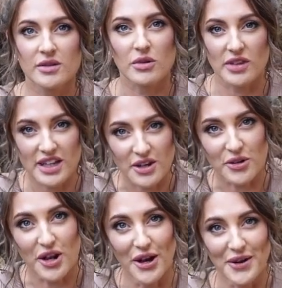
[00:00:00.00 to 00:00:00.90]
Well, they
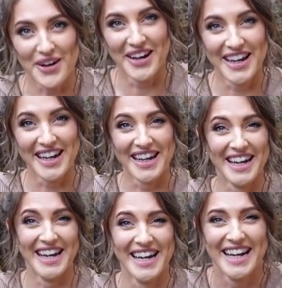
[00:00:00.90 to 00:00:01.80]
don't
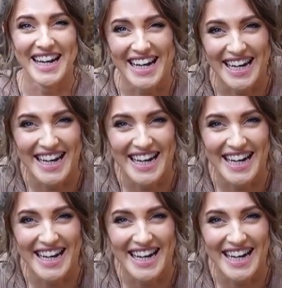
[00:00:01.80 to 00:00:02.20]
know.